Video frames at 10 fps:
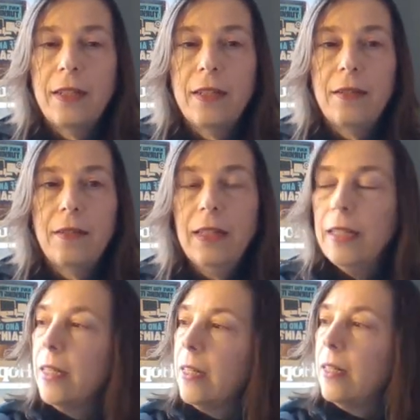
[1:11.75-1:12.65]

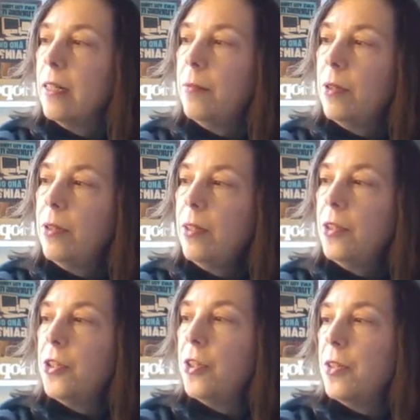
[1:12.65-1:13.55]
I'm
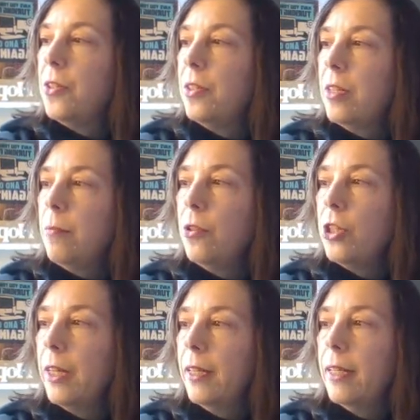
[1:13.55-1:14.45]
gonna just double
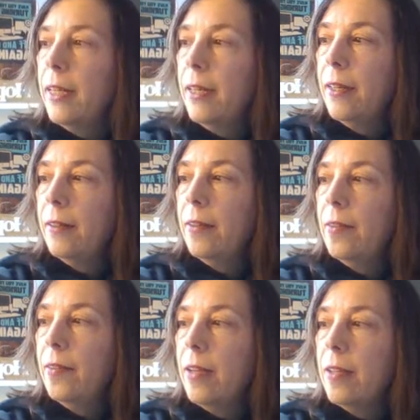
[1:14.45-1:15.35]
check again
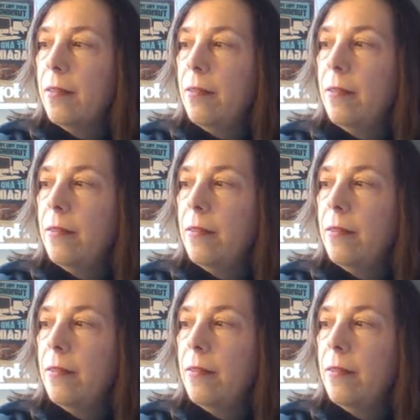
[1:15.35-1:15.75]
because I